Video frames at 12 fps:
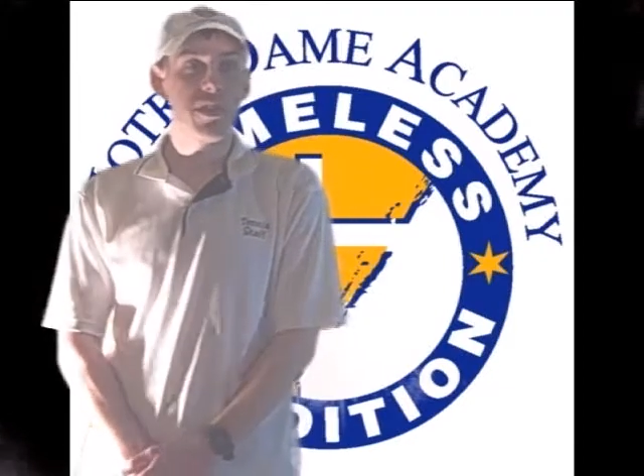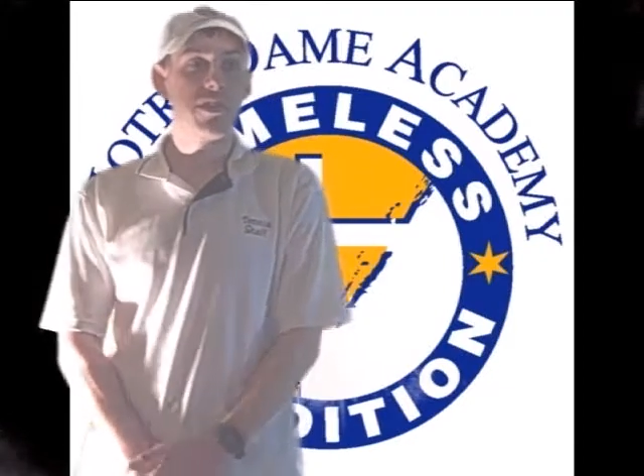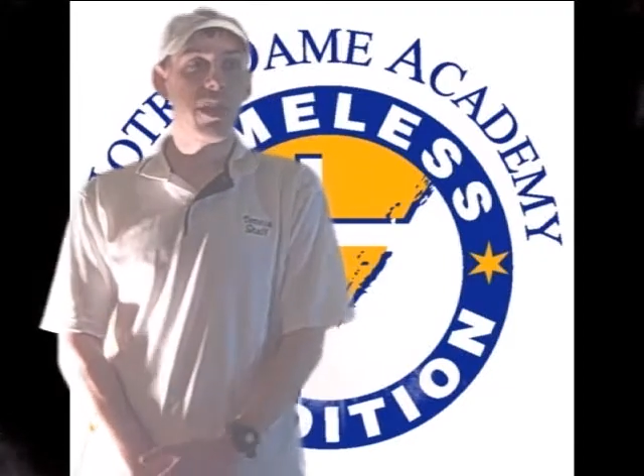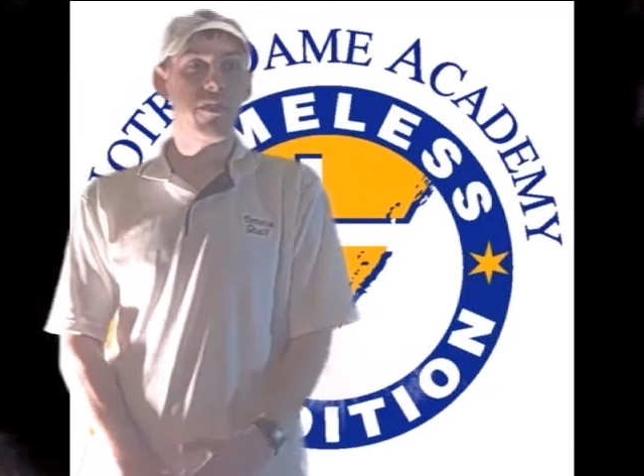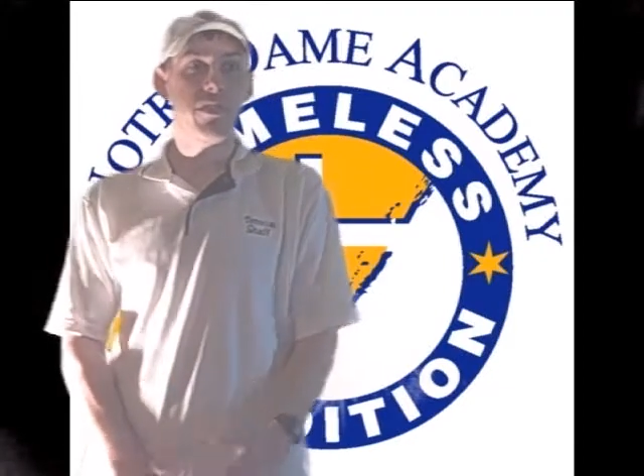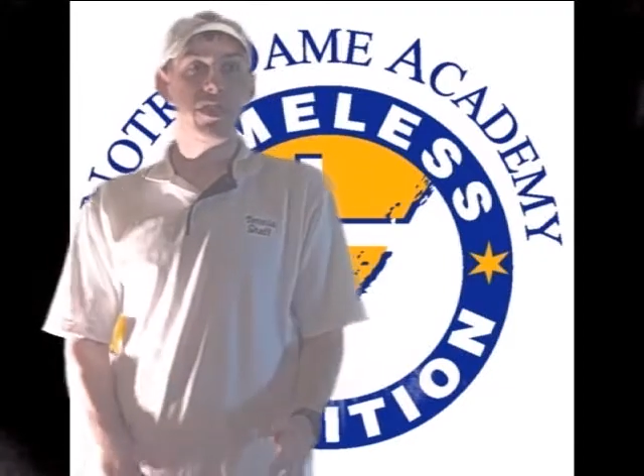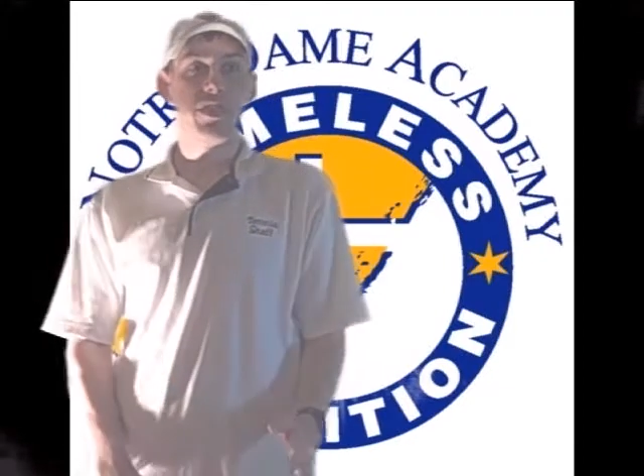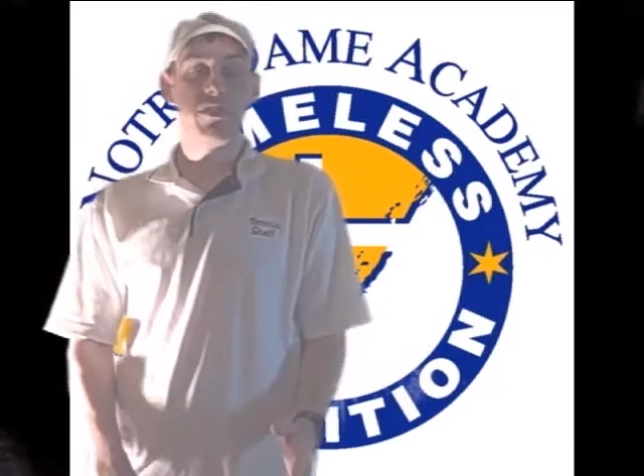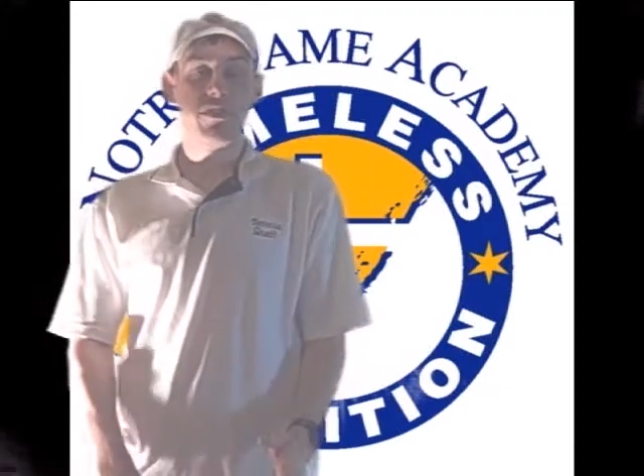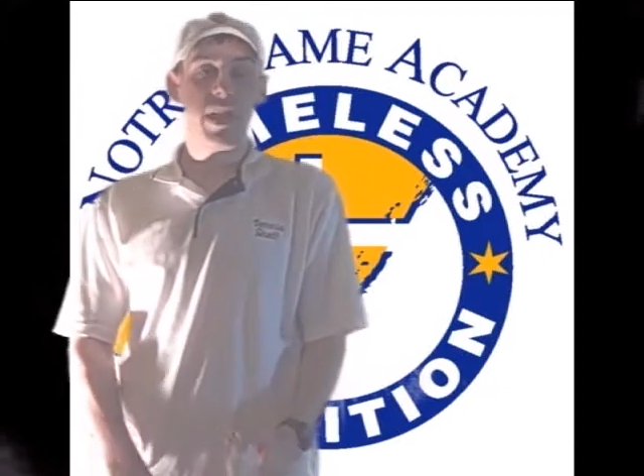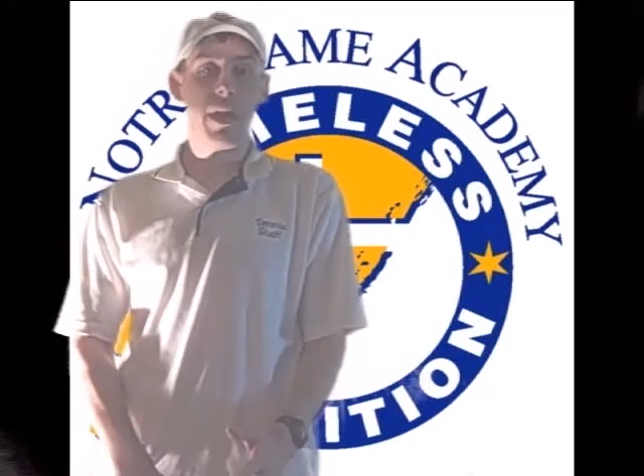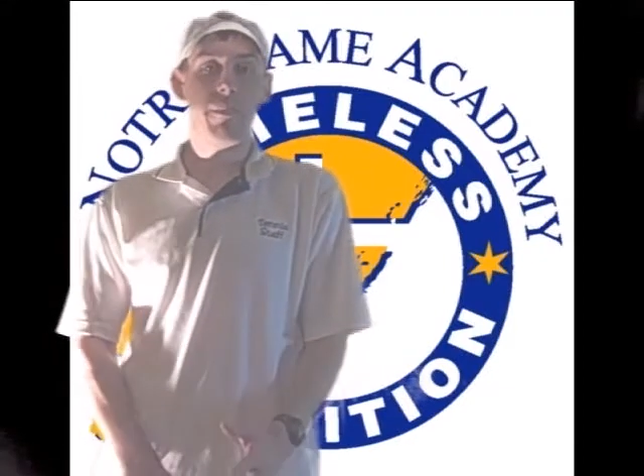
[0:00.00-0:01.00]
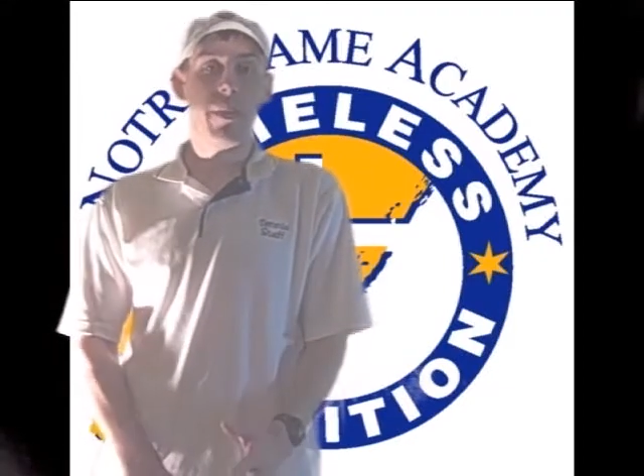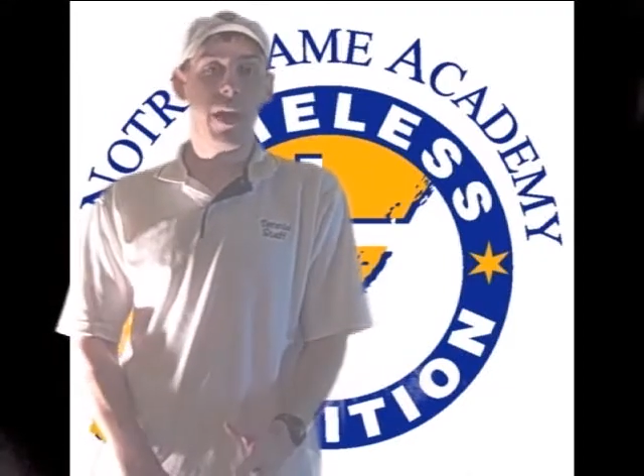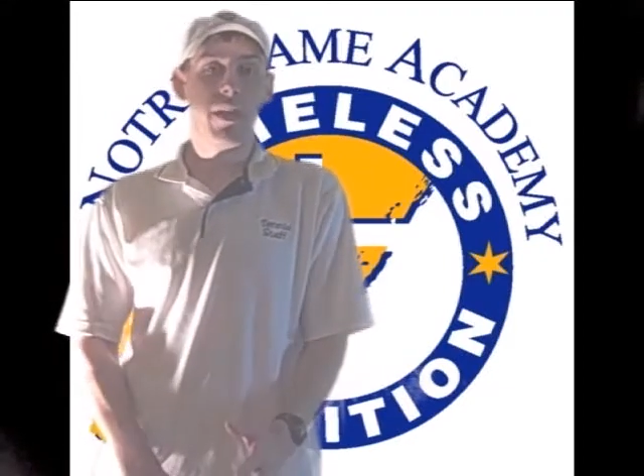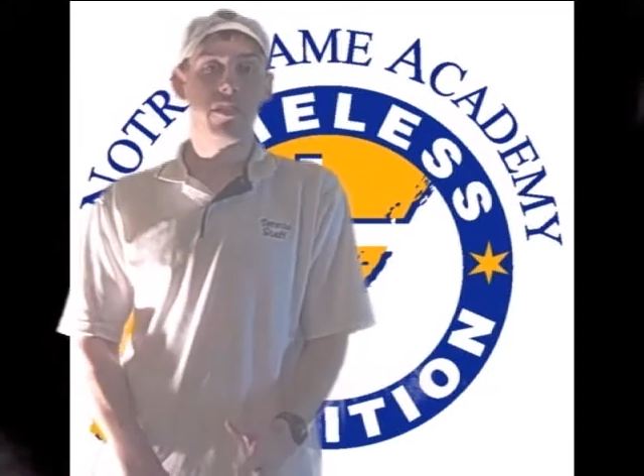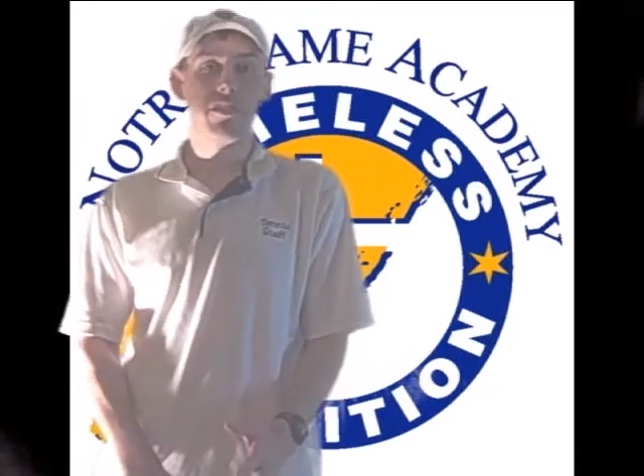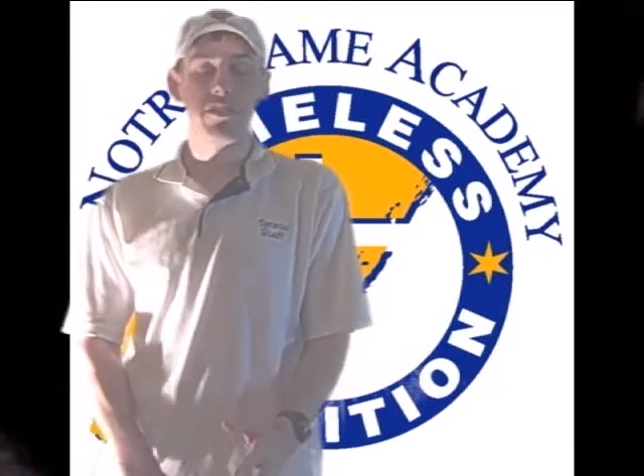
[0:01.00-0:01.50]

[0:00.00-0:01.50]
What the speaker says: little definition of vampires.